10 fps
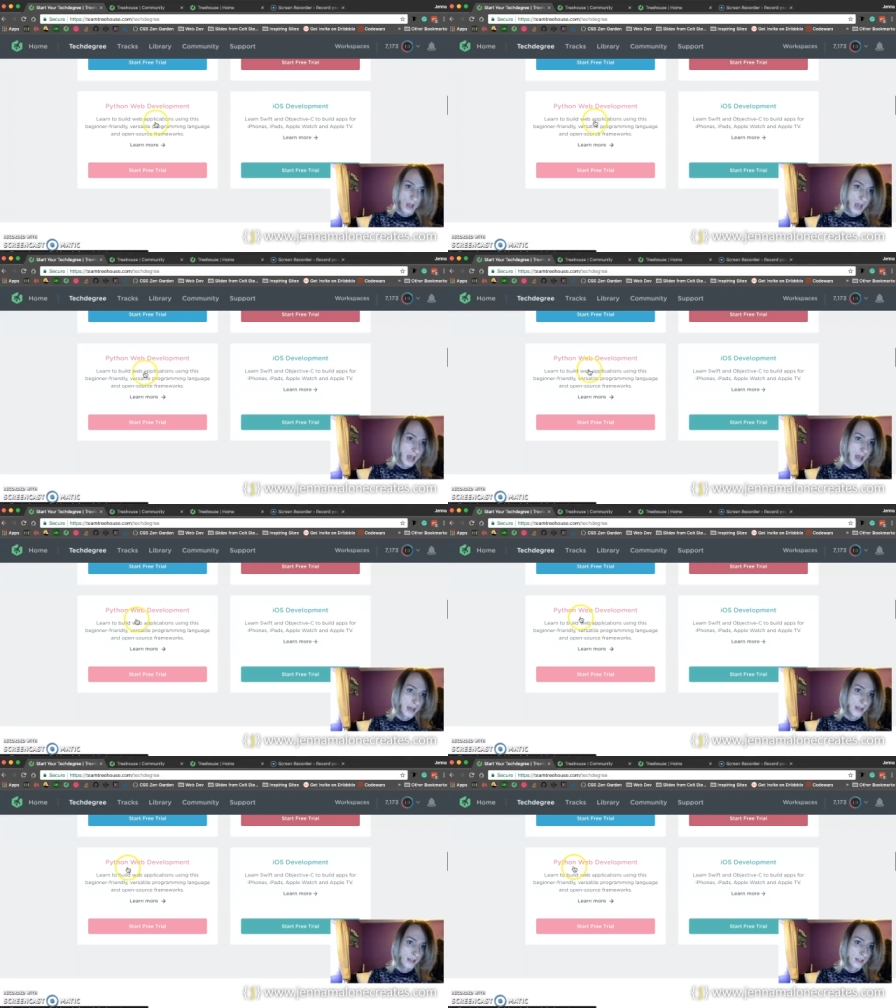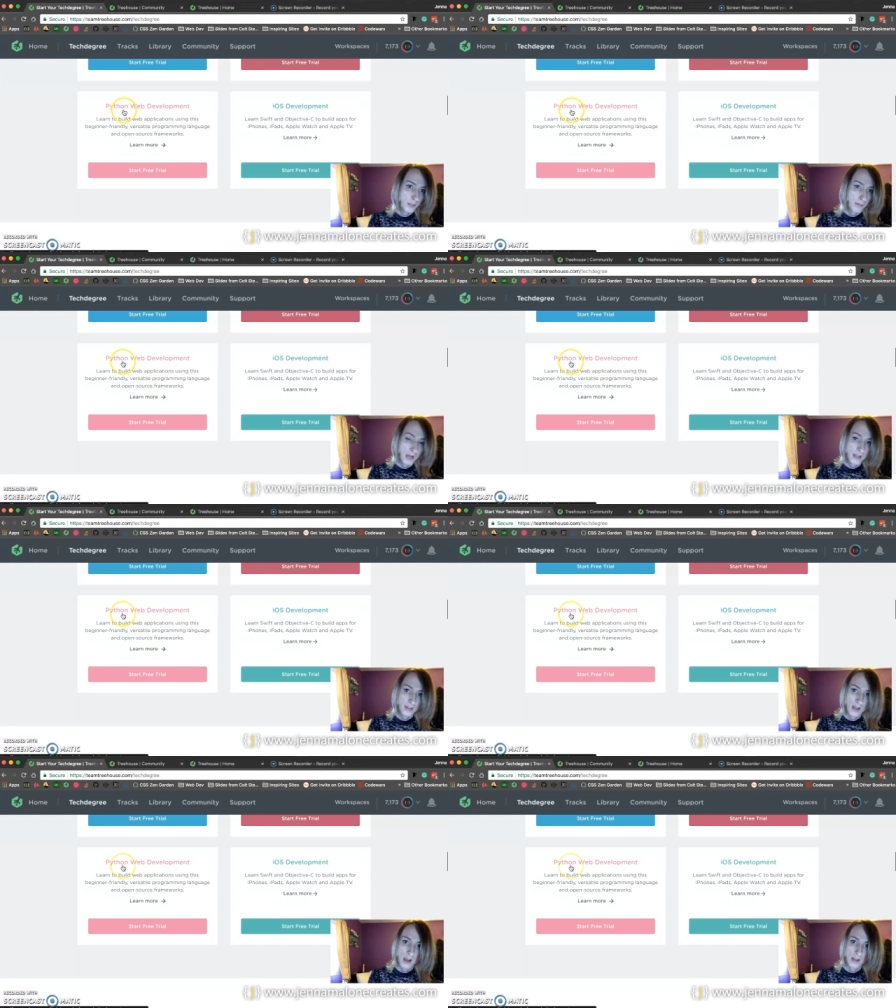and
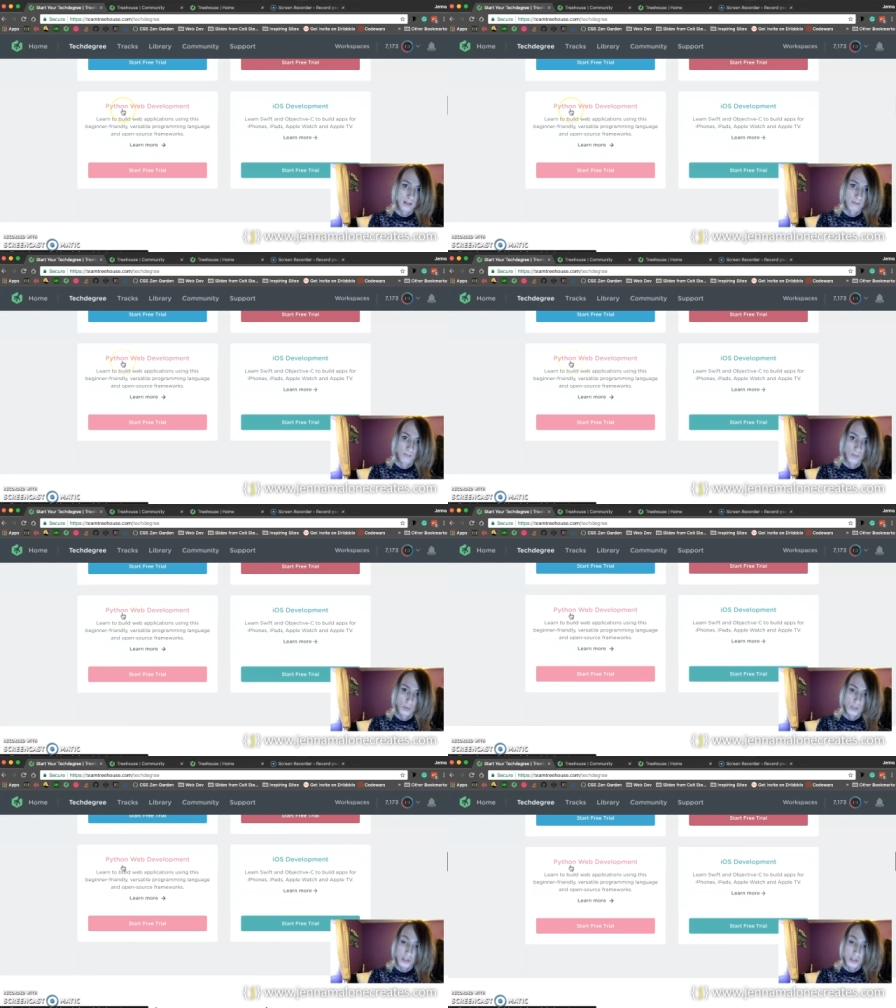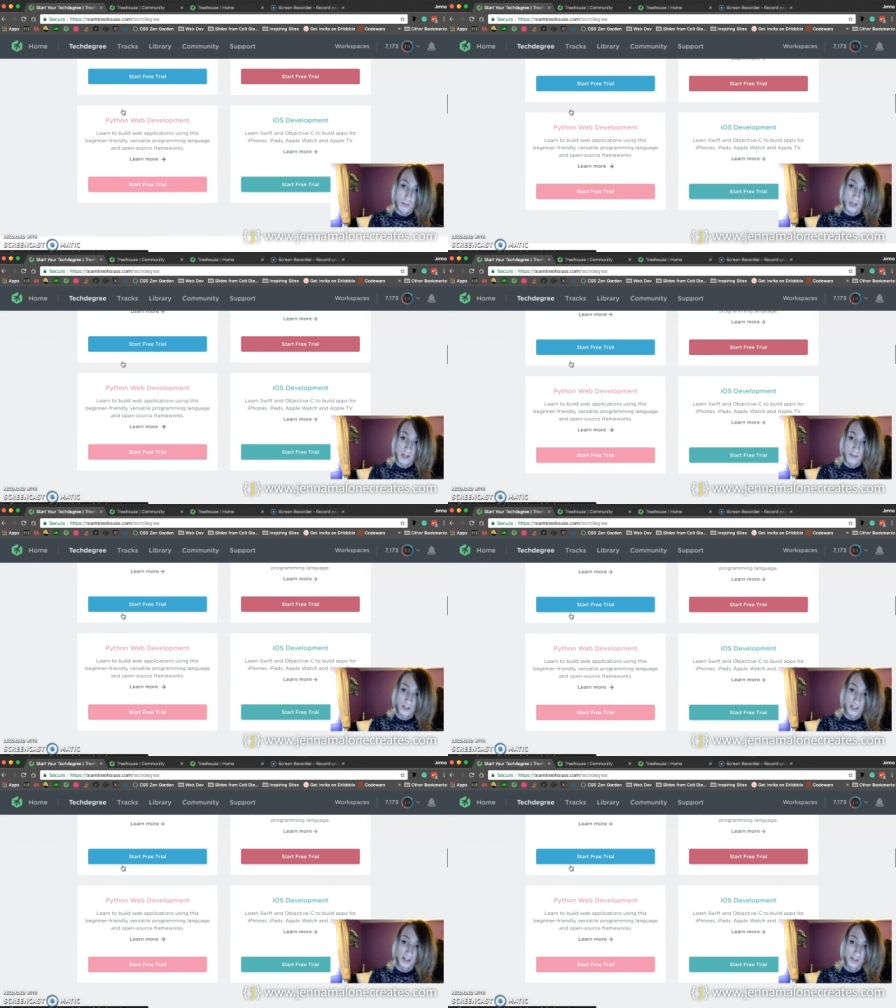Python, which is pretty
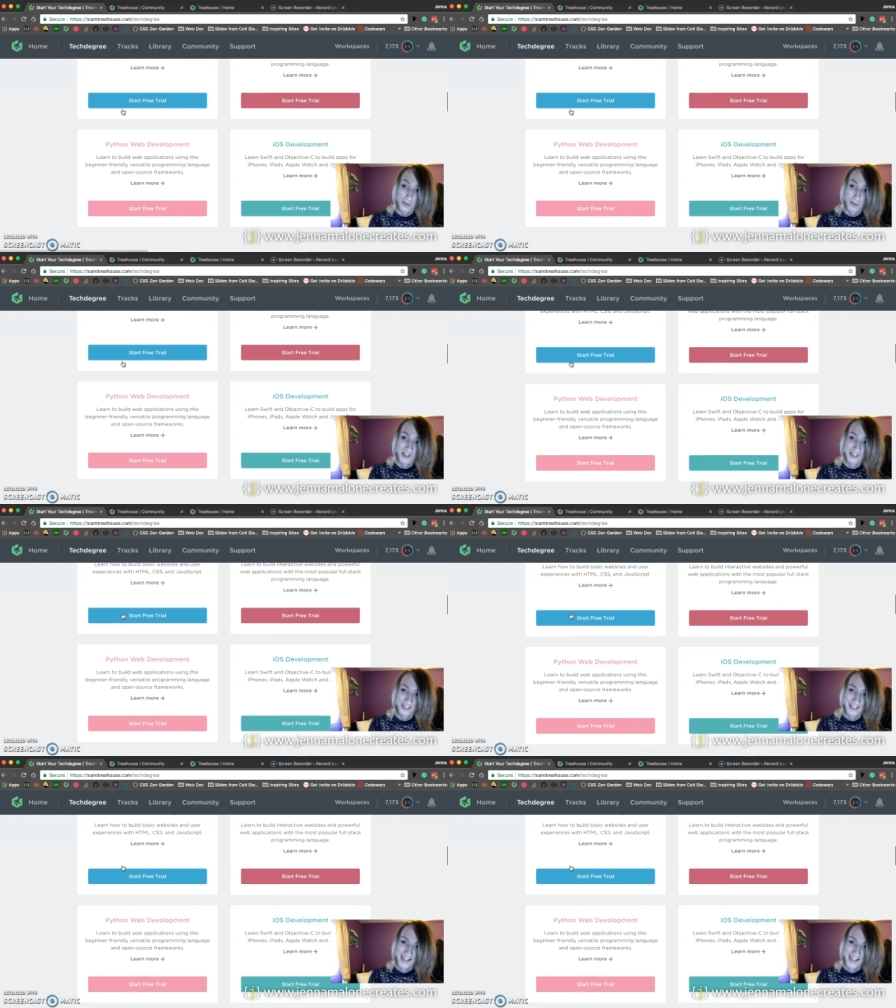freaking cool.